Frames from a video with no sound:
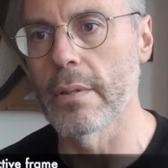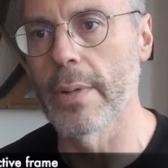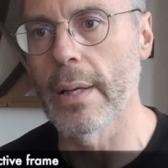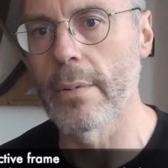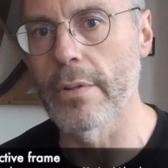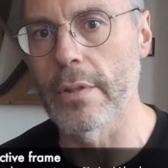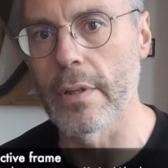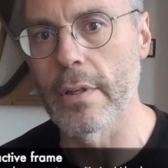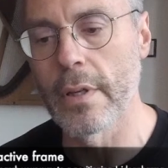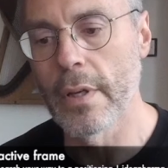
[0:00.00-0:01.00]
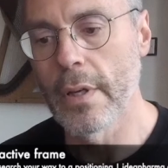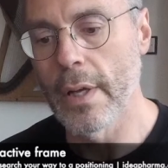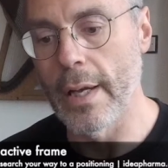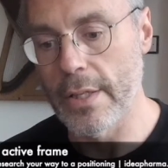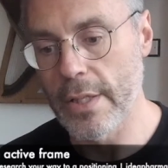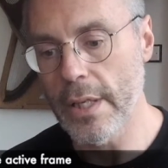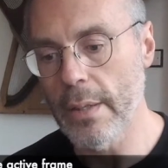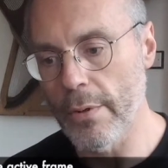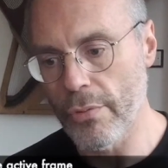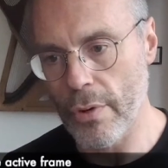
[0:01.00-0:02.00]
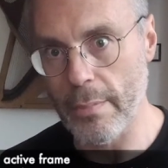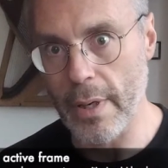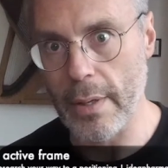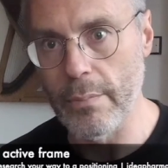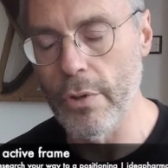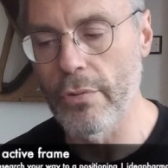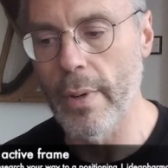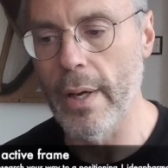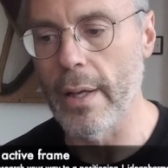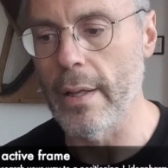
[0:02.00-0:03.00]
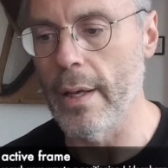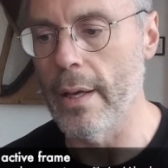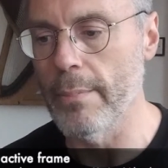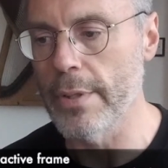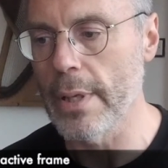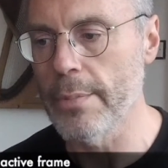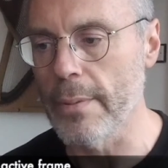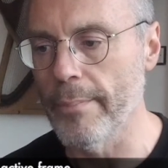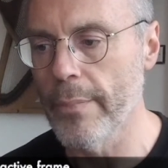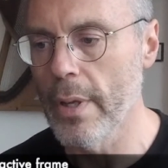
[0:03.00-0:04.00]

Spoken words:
be able to see before I'm going to move my perception.